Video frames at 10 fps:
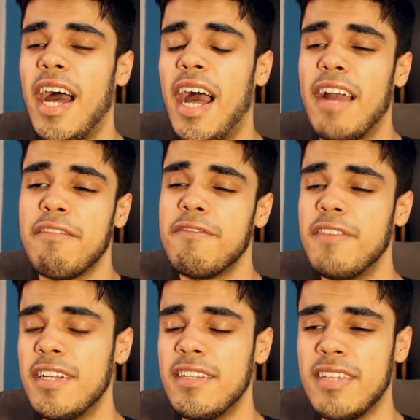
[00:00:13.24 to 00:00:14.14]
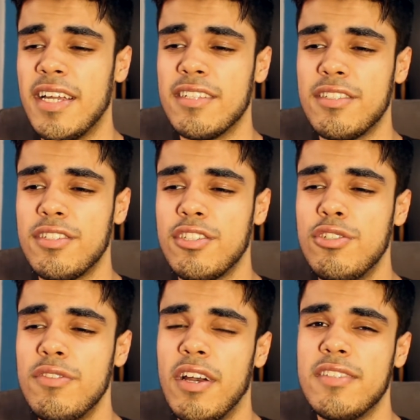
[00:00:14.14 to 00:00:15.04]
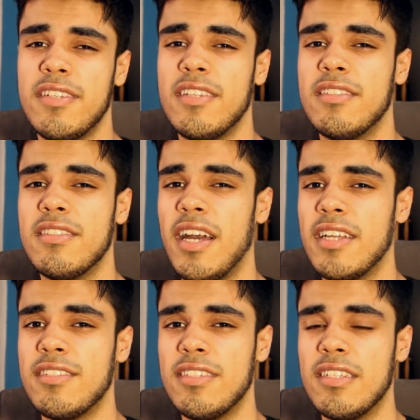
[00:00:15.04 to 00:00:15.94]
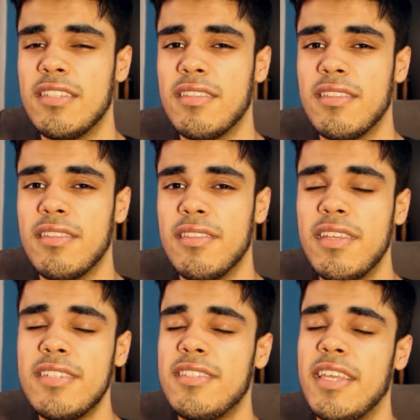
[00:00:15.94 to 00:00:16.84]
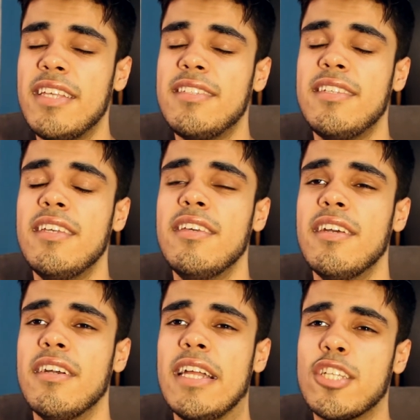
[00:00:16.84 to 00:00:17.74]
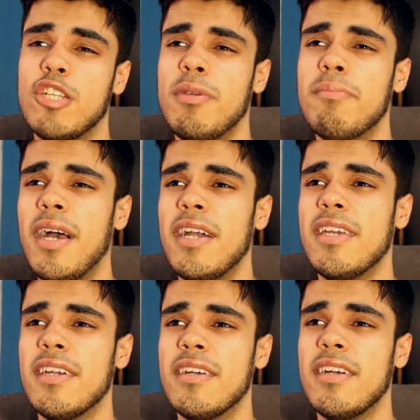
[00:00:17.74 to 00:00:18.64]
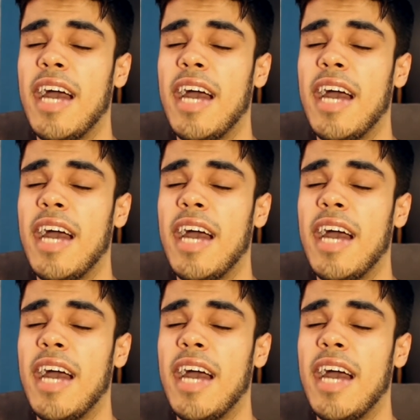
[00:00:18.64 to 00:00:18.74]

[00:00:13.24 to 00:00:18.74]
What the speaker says: I feel that 2019, this ESC year, it's gonna be my year.